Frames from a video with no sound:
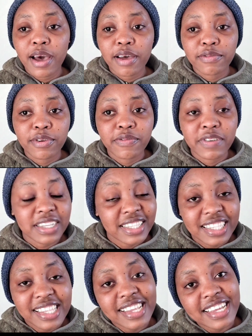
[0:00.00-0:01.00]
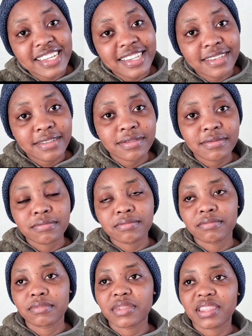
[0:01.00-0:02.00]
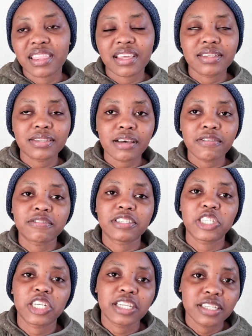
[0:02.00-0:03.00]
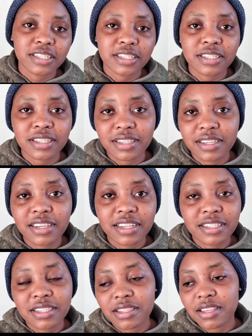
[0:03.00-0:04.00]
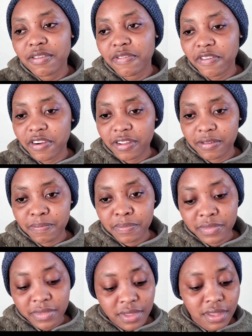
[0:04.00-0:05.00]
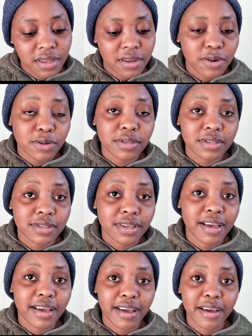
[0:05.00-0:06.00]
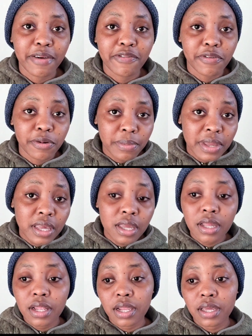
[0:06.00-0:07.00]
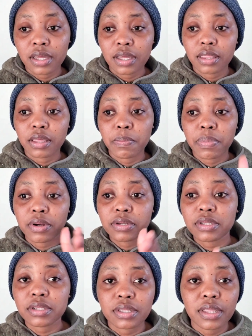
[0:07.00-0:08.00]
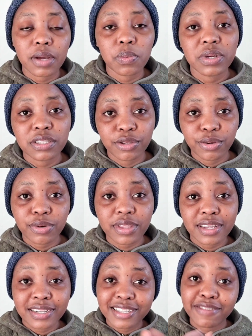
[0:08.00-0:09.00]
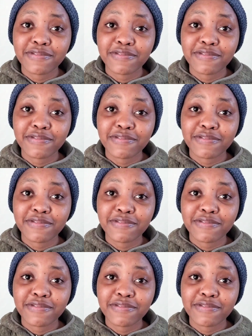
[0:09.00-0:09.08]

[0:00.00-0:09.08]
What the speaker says: have your vaccine. Things have changed. It's different, because for me, like the process that we took, the